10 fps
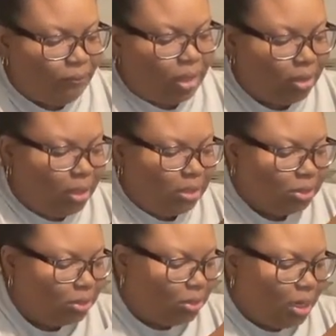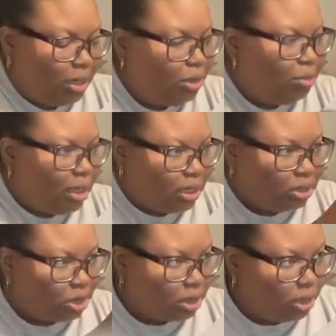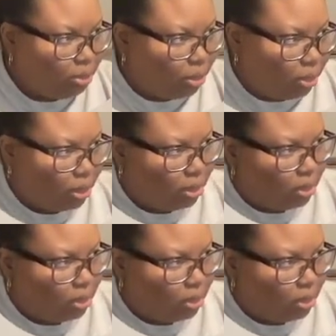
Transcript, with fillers: okay, so how do you make a chunky boy?